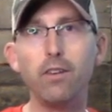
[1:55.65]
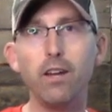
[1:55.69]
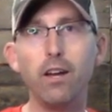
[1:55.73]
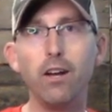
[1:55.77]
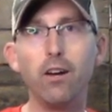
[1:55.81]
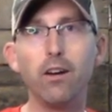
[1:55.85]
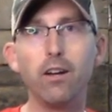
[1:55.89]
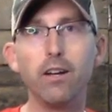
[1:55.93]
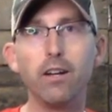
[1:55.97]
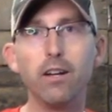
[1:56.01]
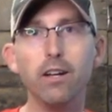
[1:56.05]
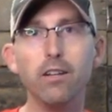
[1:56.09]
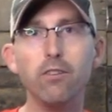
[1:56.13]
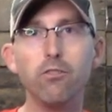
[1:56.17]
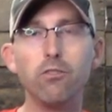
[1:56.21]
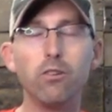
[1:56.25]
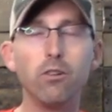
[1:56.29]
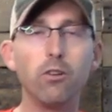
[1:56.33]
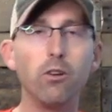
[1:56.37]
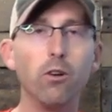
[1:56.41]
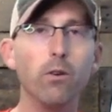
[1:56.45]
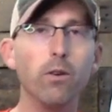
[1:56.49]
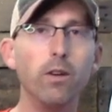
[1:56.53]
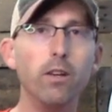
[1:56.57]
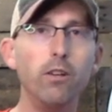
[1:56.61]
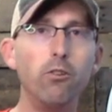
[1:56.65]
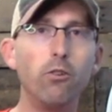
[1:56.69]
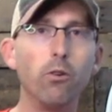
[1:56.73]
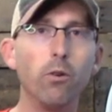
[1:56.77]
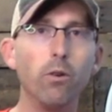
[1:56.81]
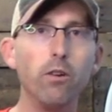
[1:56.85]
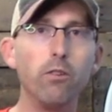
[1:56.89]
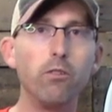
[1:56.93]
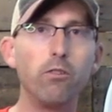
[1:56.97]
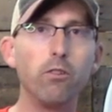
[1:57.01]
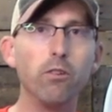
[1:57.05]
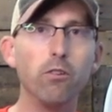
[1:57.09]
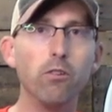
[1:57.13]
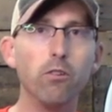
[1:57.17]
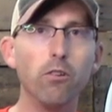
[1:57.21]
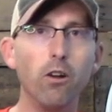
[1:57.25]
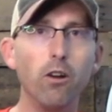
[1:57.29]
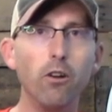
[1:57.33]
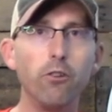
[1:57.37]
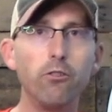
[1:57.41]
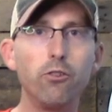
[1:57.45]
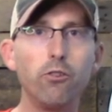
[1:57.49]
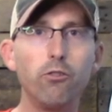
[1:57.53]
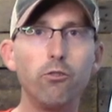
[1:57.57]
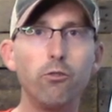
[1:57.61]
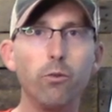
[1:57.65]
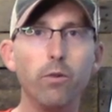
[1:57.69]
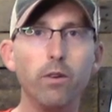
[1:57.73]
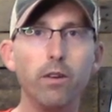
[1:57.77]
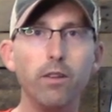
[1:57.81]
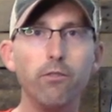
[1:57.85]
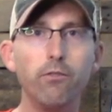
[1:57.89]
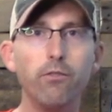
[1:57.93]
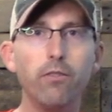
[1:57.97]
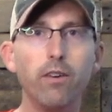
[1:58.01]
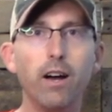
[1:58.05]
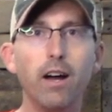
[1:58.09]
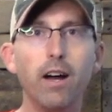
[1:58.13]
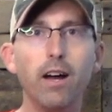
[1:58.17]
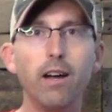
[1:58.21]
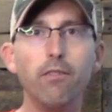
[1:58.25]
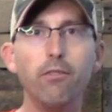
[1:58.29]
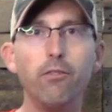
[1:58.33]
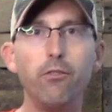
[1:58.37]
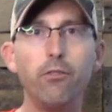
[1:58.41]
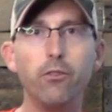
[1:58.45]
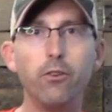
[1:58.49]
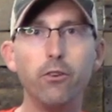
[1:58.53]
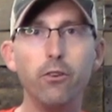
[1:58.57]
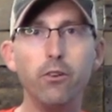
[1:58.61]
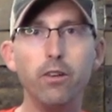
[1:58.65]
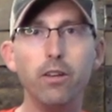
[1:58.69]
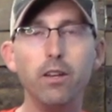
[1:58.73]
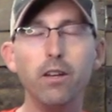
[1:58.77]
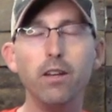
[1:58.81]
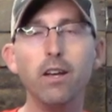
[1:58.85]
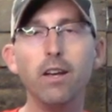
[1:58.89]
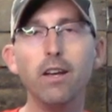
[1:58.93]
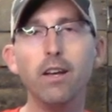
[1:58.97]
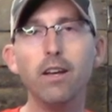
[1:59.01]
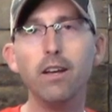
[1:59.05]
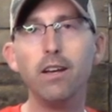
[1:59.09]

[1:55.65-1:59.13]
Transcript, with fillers: air guns are going towards the larger 25, 30,